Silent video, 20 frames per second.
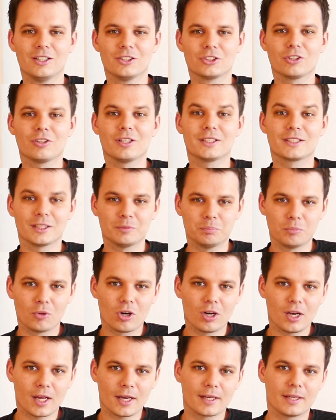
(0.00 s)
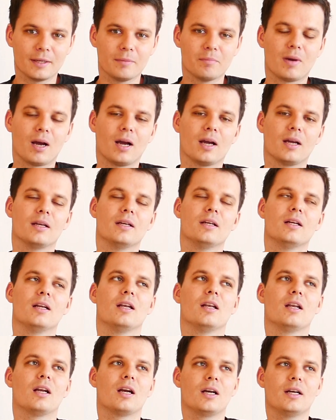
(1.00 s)
So let's get more lucky by
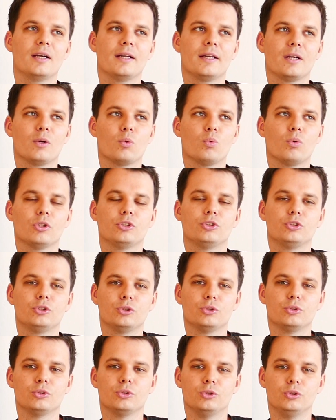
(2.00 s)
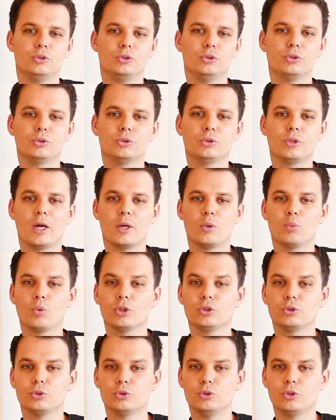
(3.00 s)
learning what to do and
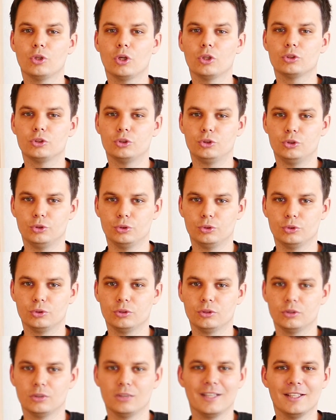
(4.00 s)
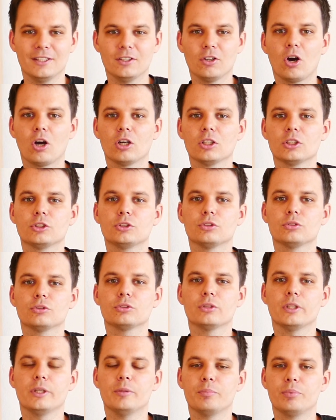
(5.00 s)
what to not do in order
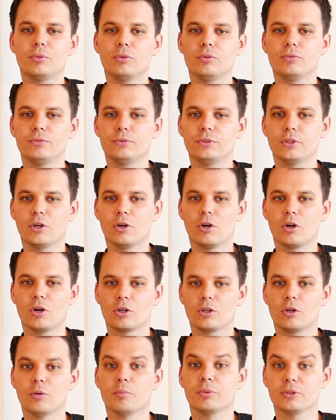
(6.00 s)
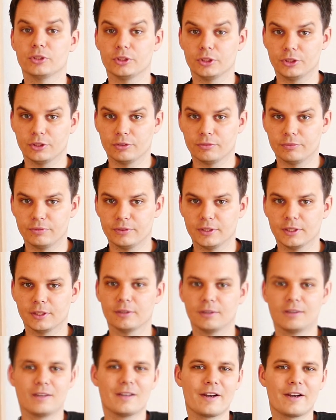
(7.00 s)
to improve your composition feel.